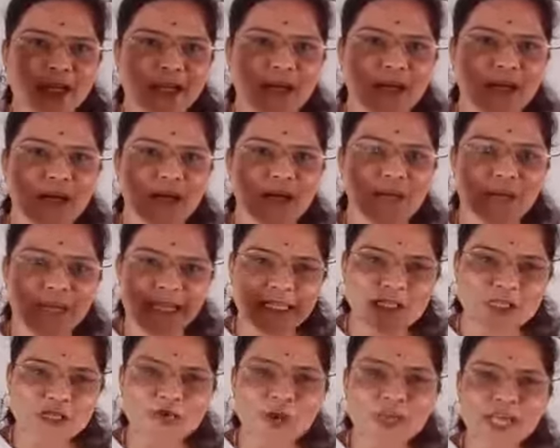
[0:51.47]
the
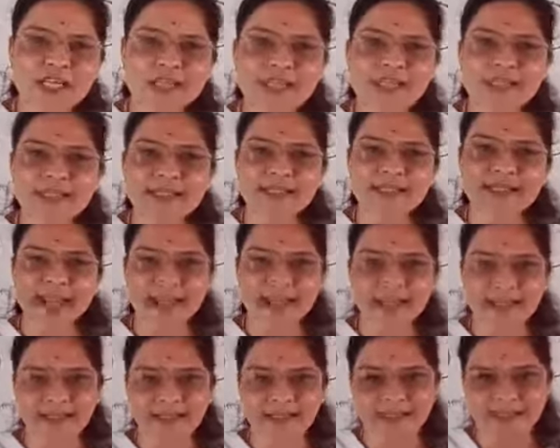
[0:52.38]
menstruation
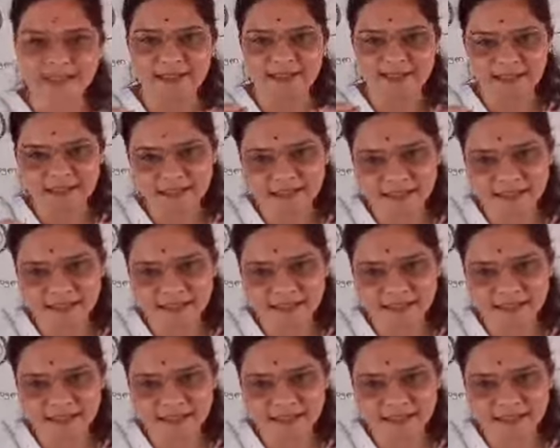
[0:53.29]
cycle